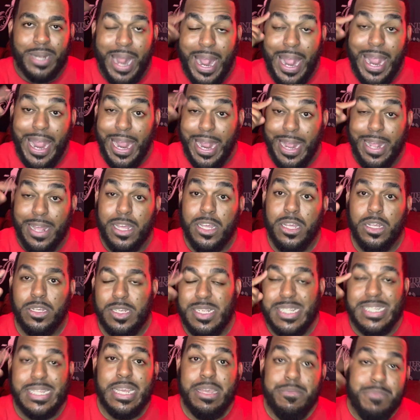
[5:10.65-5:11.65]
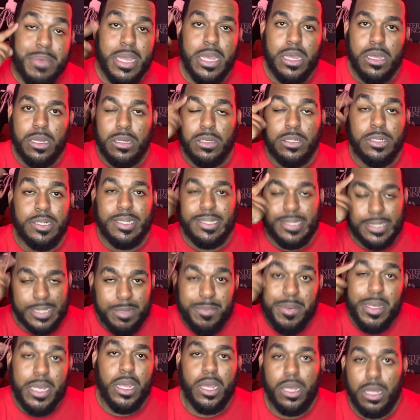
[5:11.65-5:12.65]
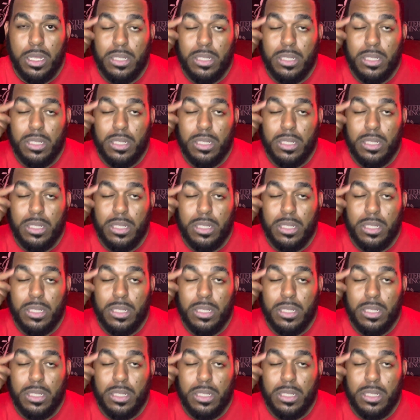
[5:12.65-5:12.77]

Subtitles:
Hey, you see me? You see me?